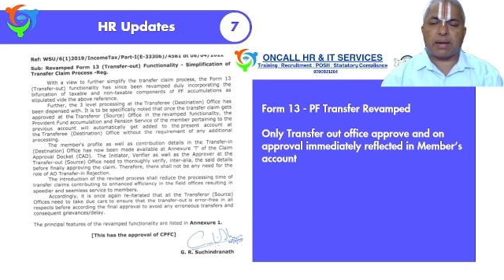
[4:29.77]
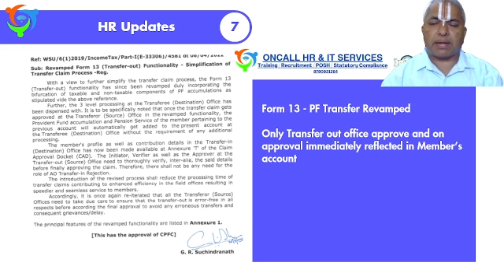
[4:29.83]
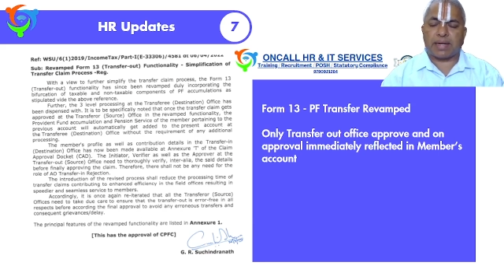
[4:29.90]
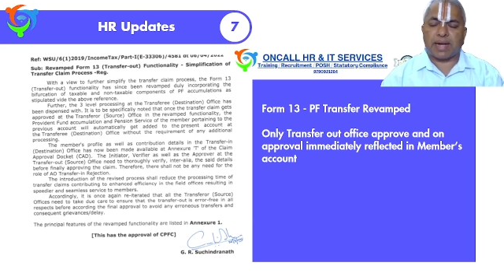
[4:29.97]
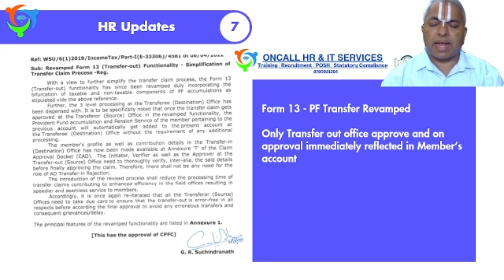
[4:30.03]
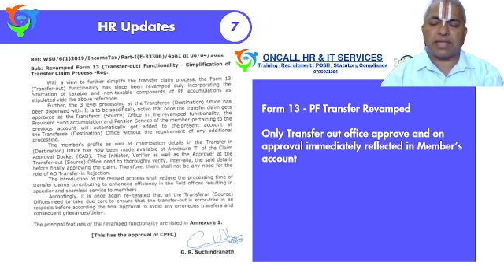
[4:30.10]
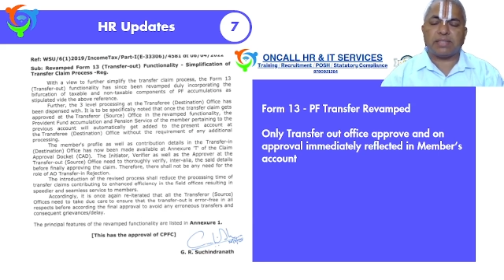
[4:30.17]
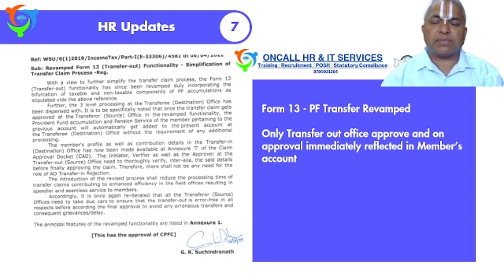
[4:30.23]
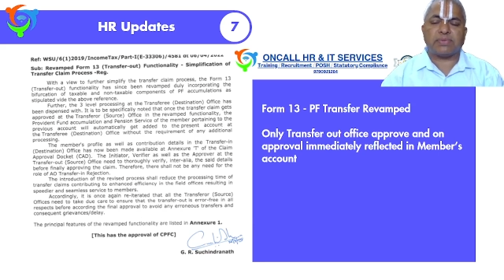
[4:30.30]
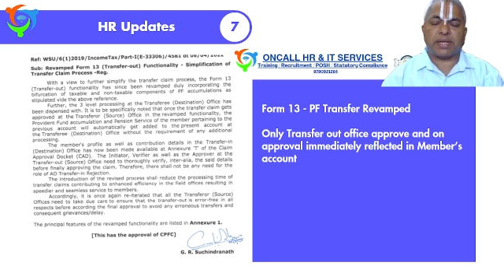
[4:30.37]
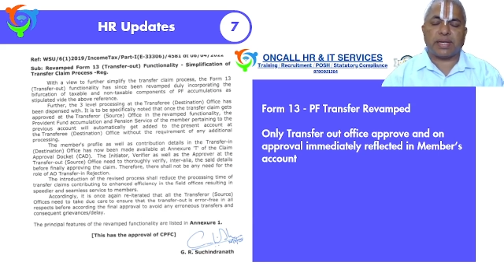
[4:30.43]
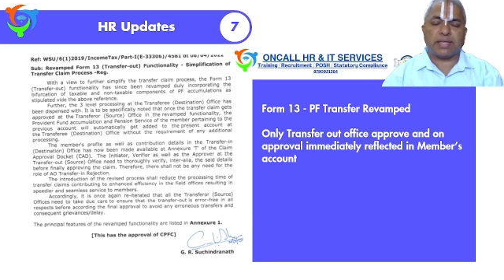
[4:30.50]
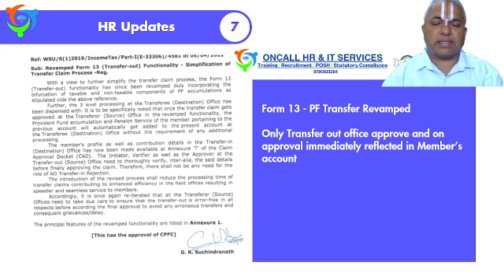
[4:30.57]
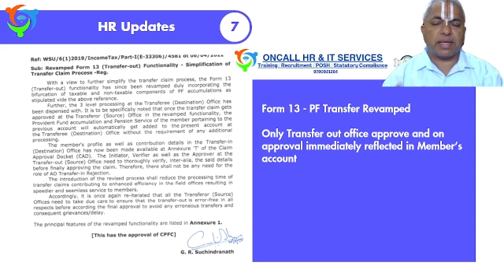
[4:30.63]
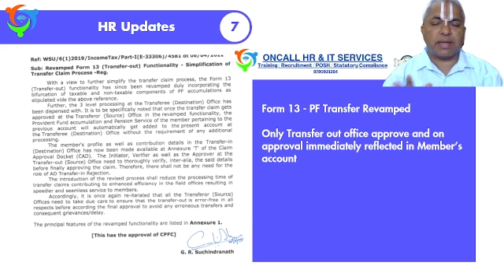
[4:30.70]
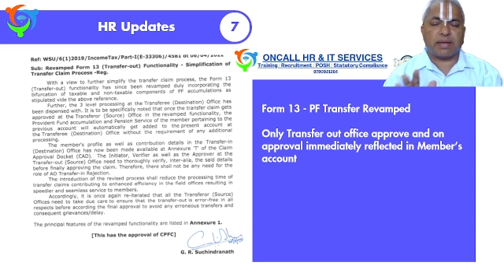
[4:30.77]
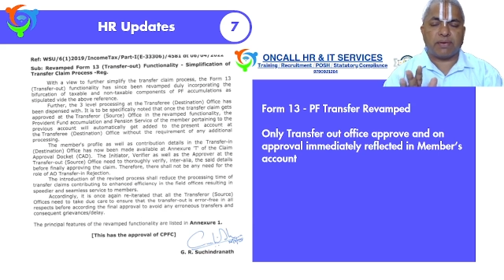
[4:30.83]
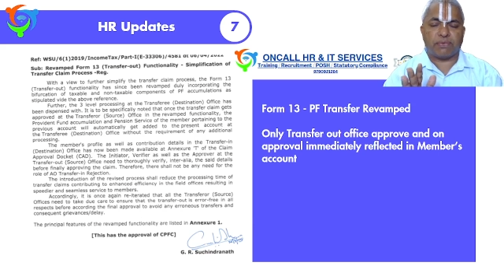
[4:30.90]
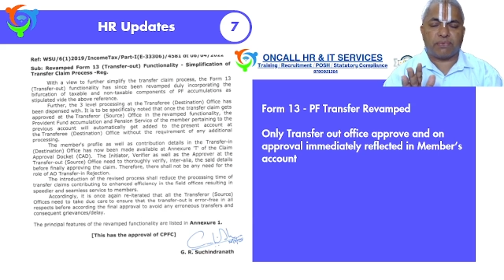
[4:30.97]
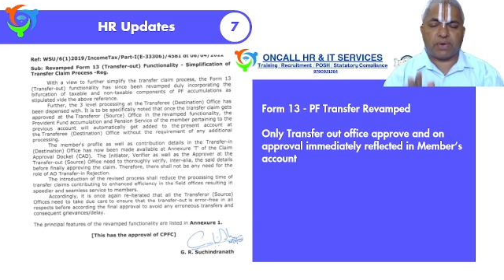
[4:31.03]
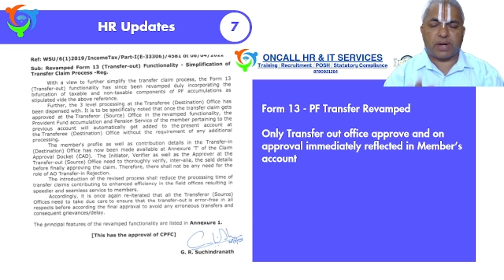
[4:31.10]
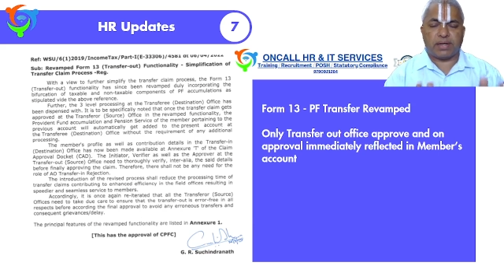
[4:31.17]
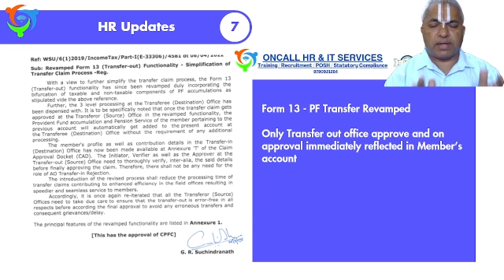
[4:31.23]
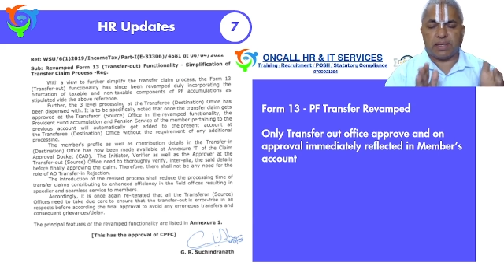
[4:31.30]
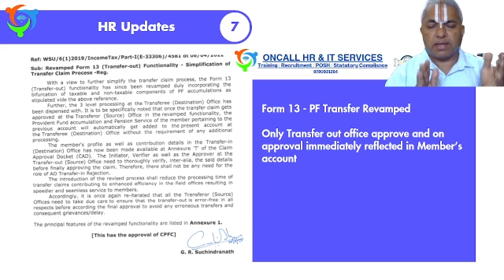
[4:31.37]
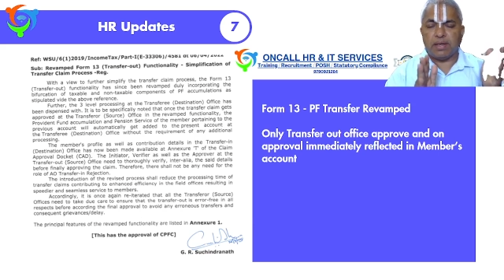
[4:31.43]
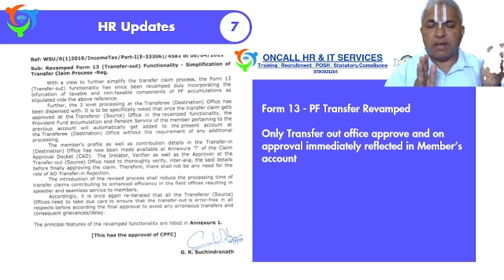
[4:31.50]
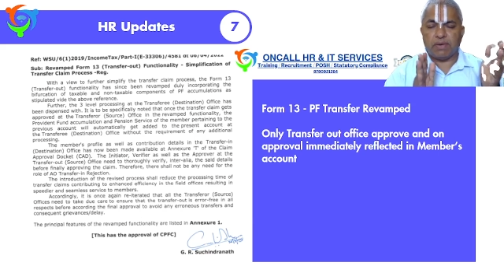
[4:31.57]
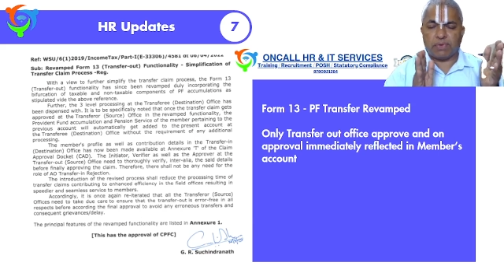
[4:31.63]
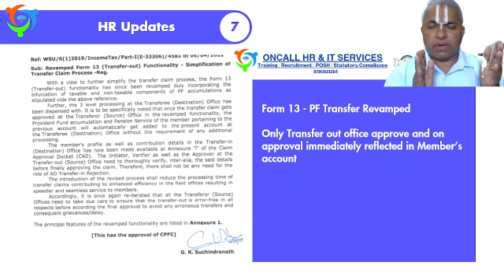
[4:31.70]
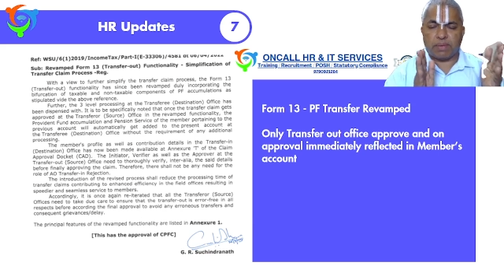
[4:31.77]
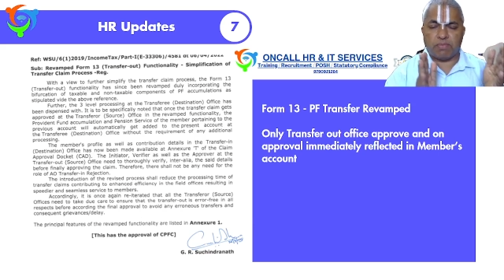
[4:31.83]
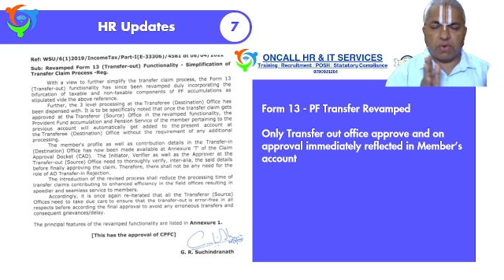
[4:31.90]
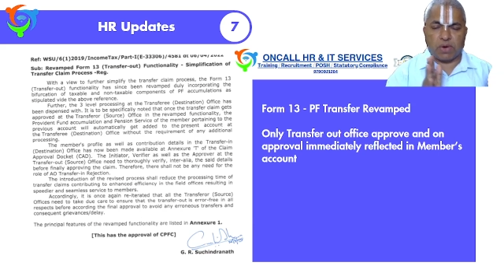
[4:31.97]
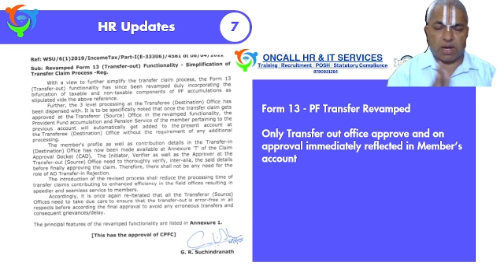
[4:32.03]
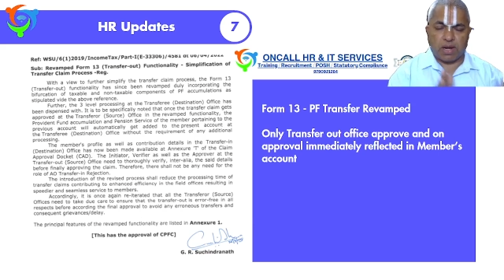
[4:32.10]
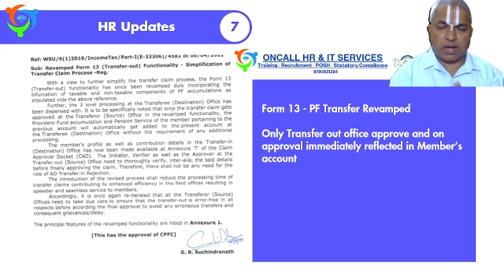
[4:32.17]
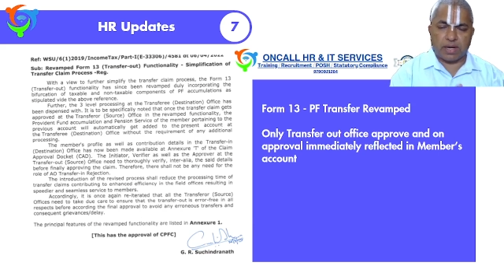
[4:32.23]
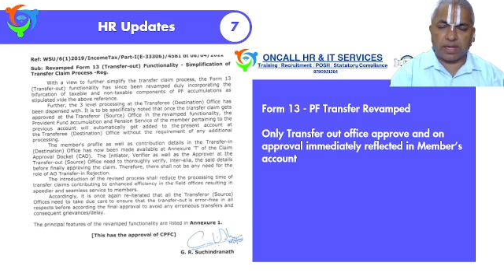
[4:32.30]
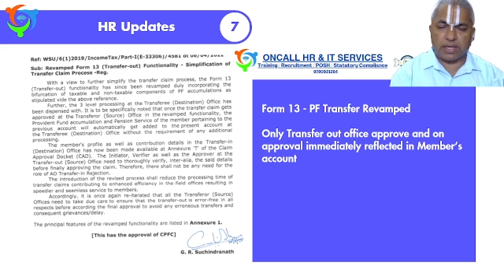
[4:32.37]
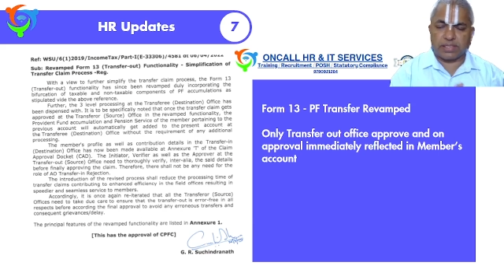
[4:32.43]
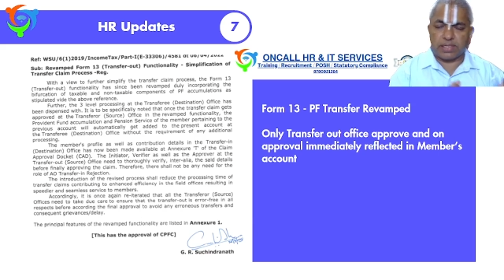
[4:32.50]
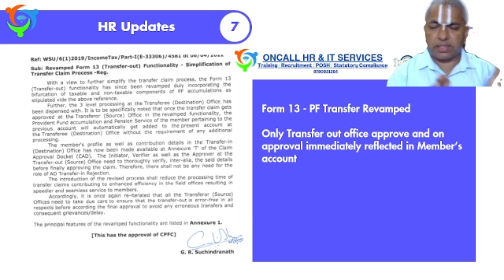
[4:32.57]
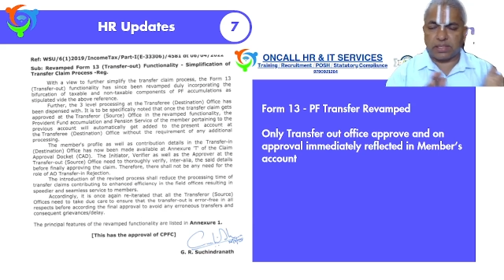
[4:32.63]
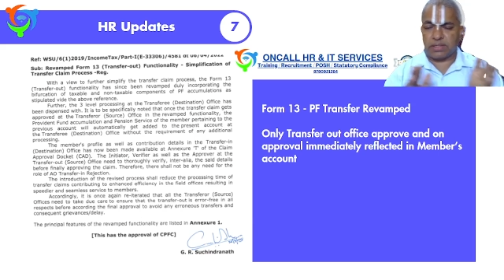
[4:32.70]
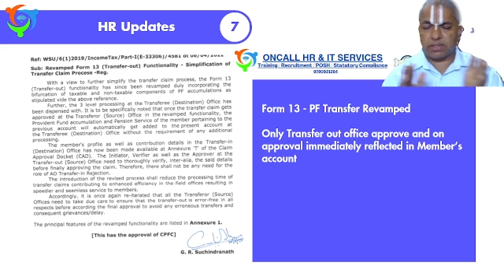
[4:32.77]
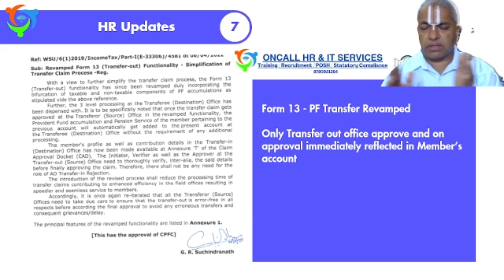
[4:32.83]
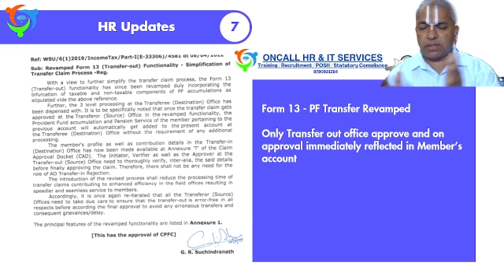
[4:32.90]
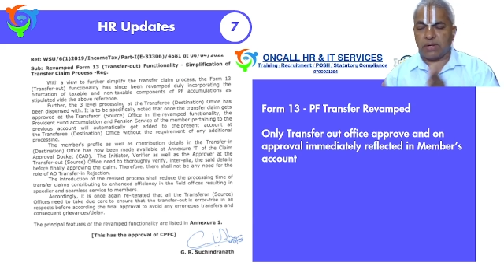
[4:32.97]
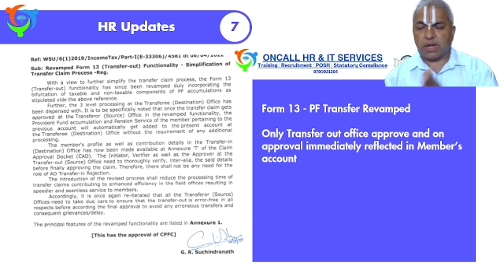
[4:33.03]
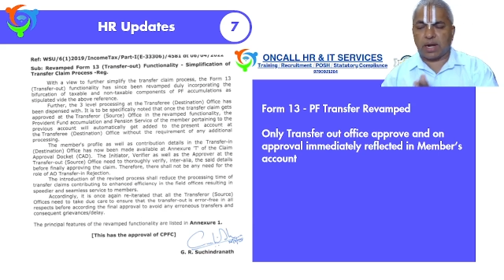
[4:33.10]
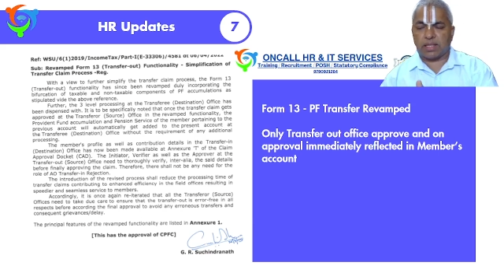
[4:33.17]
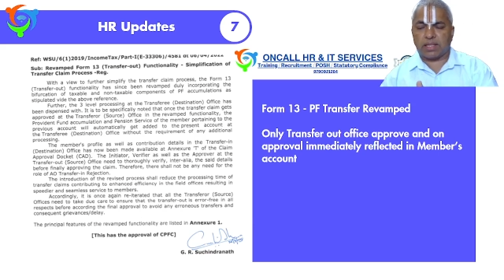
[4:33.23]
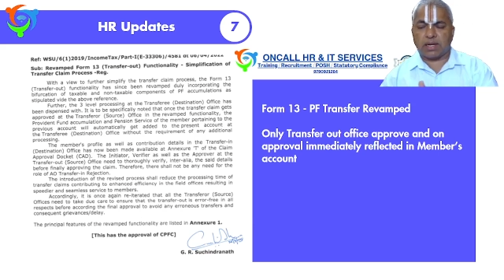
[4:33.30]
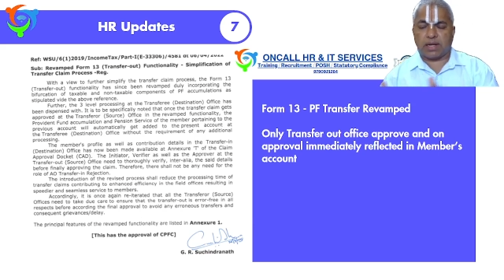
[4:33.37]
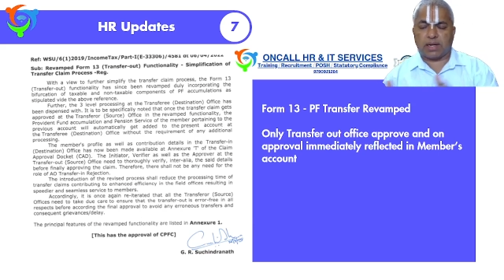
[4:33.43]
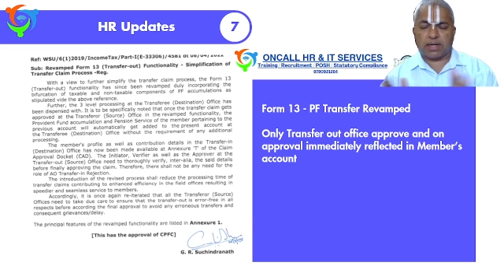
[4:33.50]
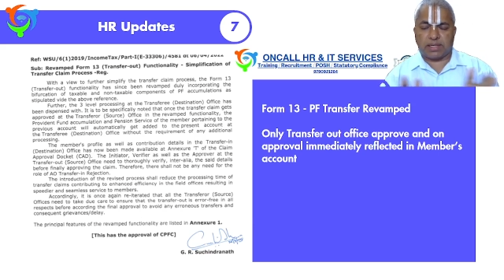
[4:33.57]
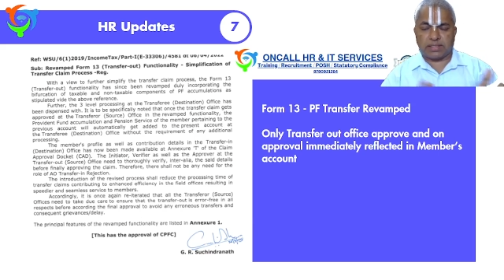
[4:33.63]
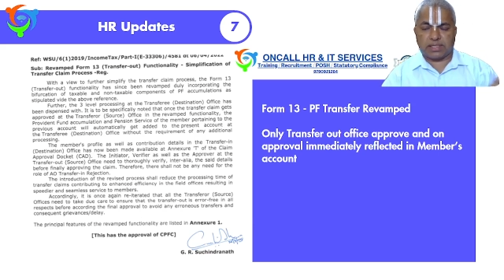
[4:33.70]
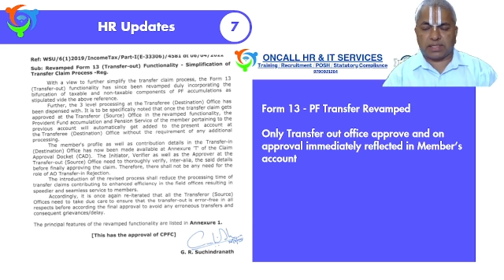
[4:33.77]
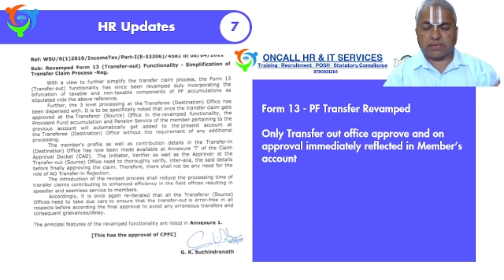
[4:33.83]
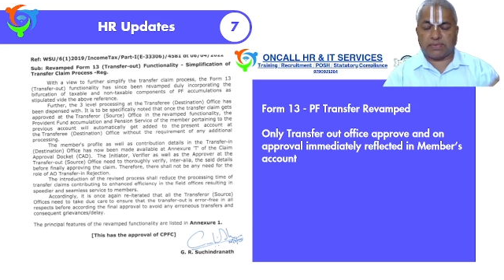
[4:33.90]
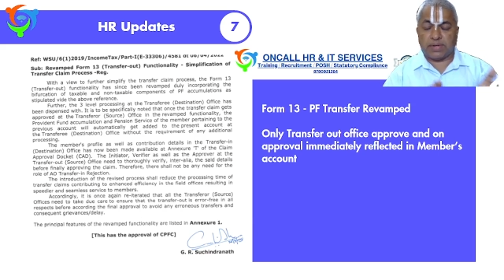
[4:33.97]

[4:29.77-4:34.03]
transferring the fund from one organization to another organization.